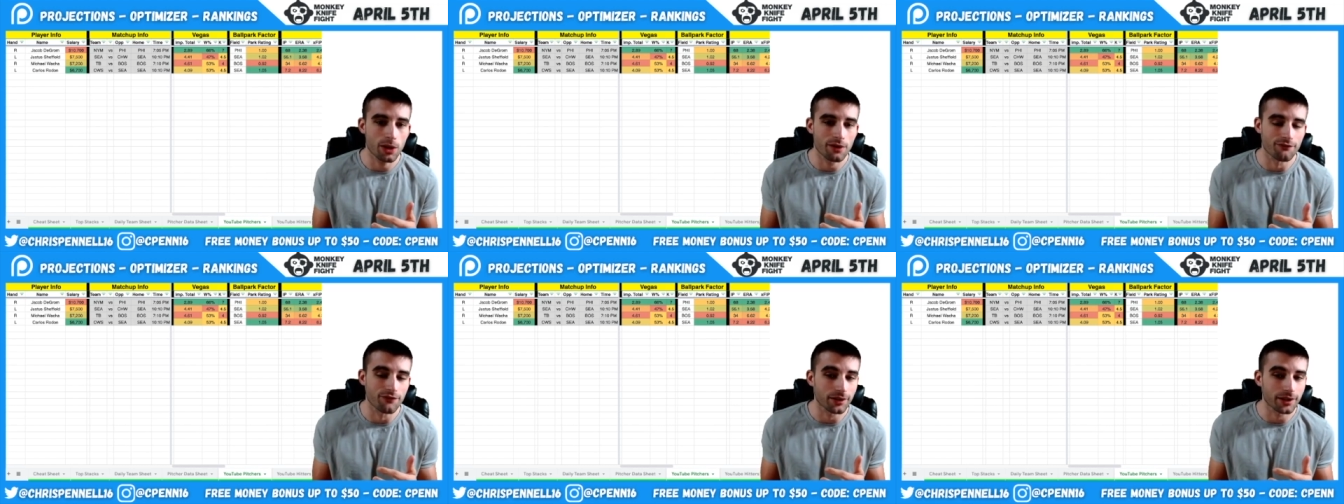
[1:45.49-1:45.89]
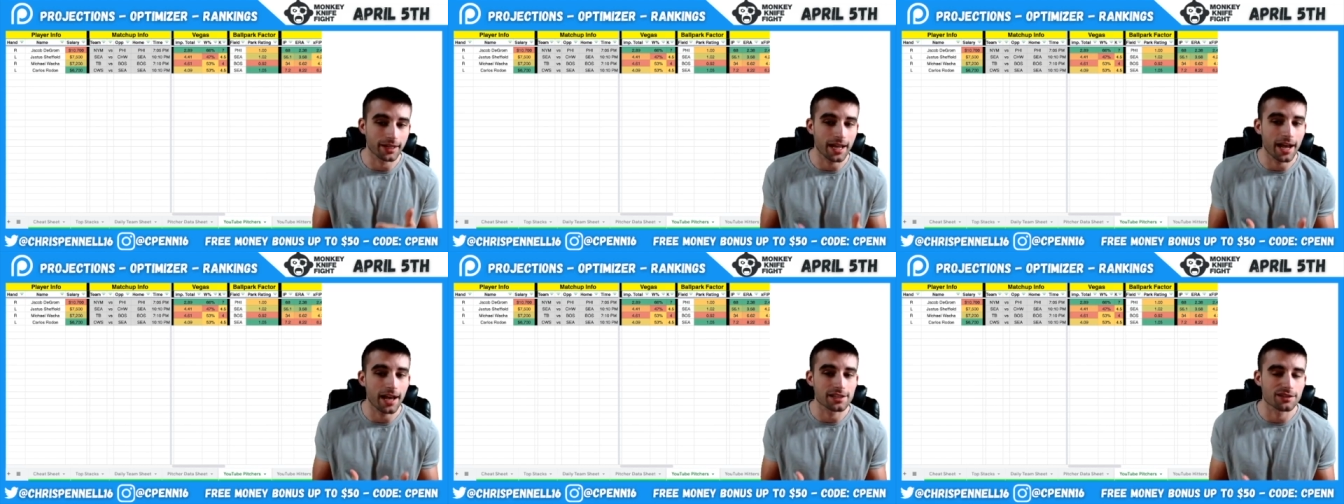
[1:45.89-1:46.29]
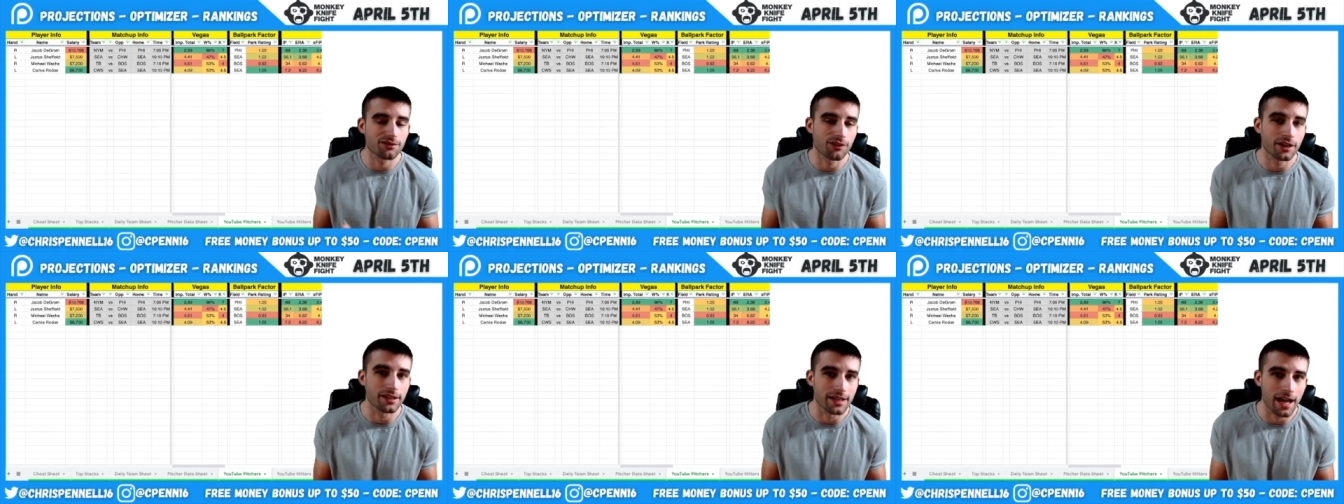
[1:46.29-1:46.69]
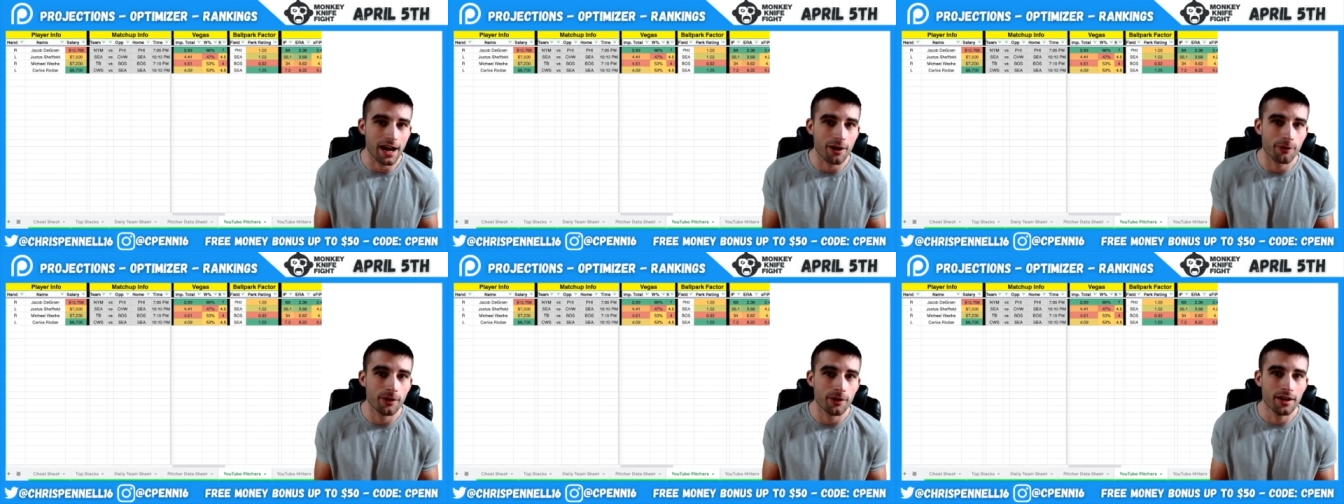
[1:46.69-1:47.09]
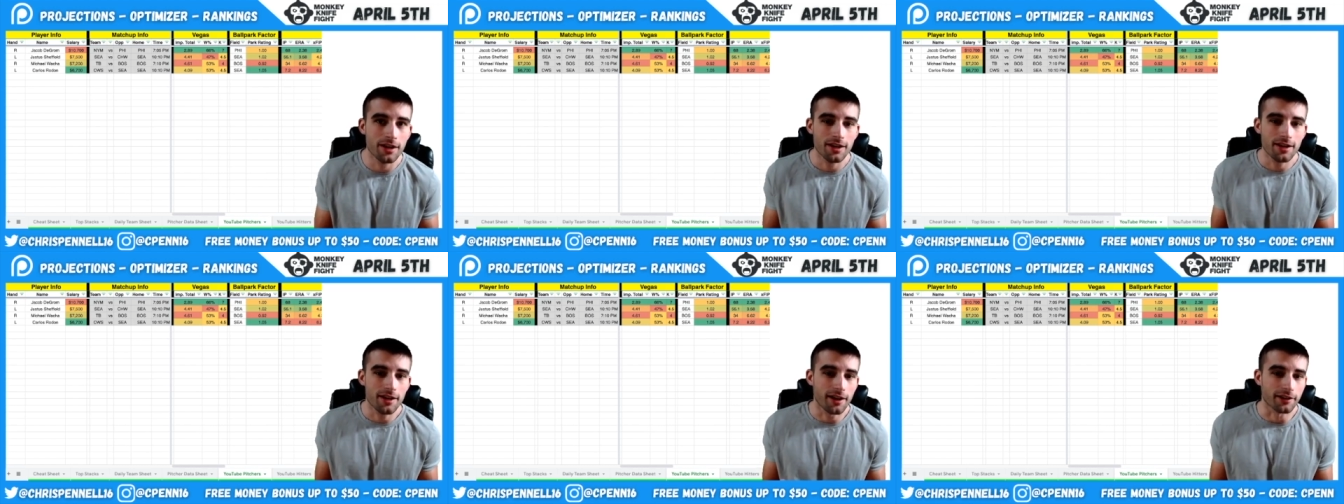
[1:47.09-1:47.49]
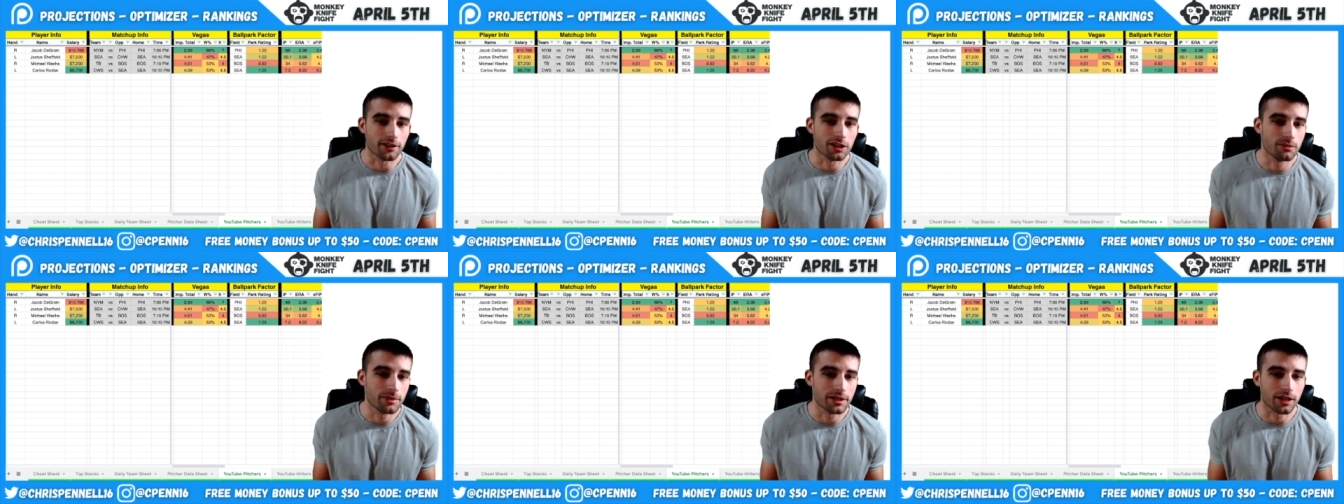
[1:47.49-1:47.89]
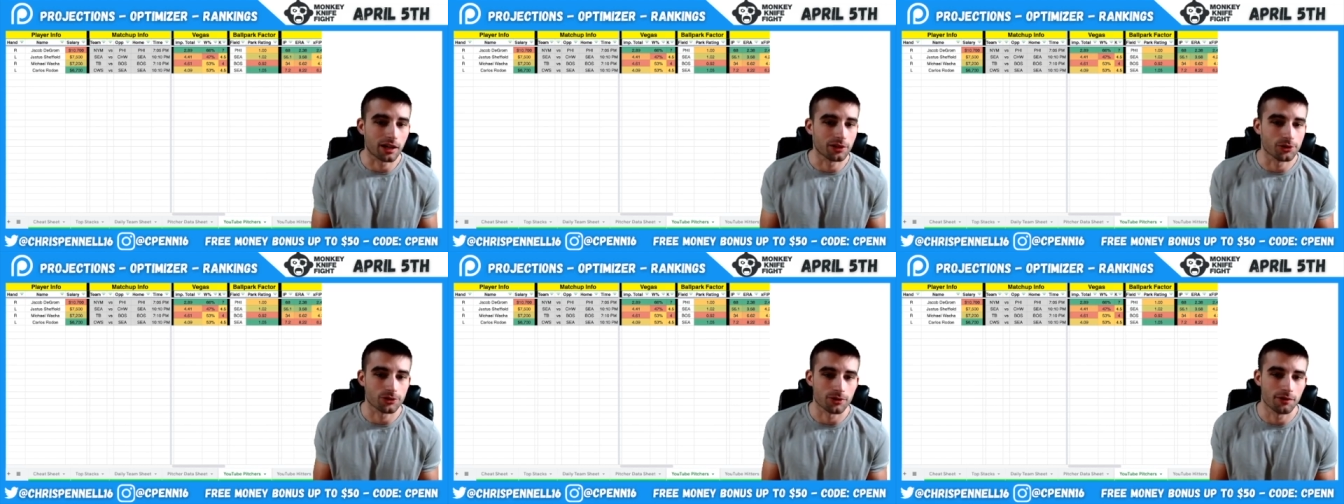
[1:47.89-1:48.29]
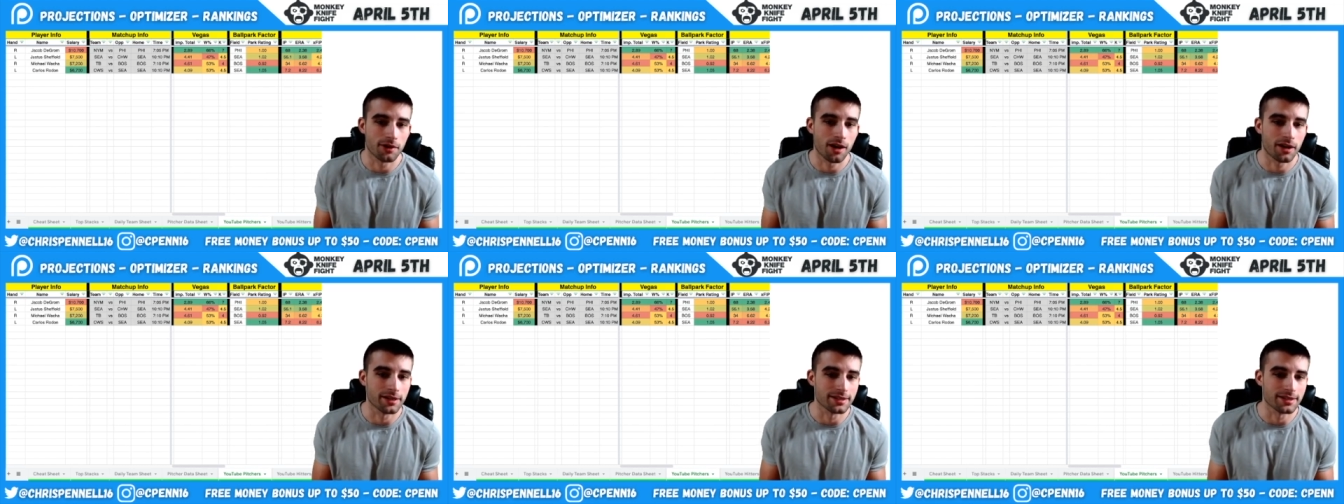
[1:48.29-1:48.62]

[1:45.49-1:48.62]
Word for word: I feel like as of right now, it could be Carlos Rodon.